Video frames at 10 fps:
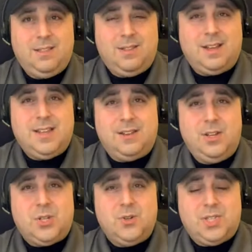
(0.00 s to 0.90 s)
Locked On
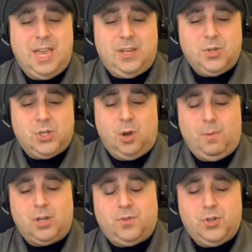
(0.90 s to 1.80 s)
listeners, thank you so
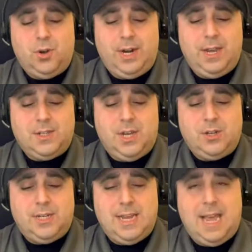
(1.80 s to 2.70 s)
much for joining us here
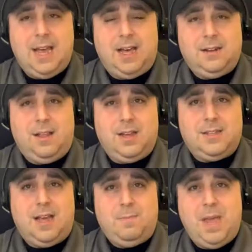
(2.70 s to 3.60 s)
today on
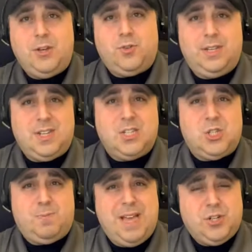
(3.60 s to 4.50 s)
Locked On Patriots, a
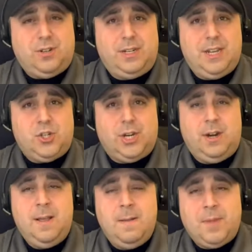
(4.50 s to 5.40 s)
special
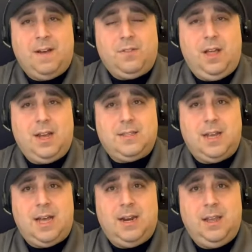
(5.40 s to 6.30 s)
edition of Locked
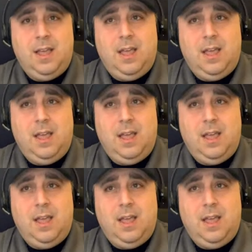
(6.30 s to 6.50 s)
On